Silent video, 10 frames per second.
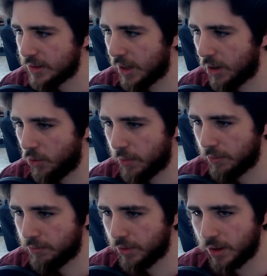I hope
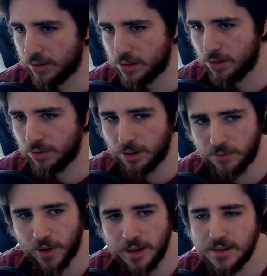I'm pronouncing your name
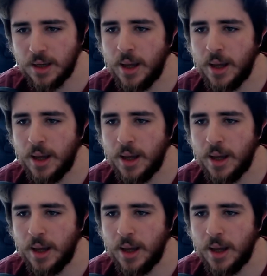right,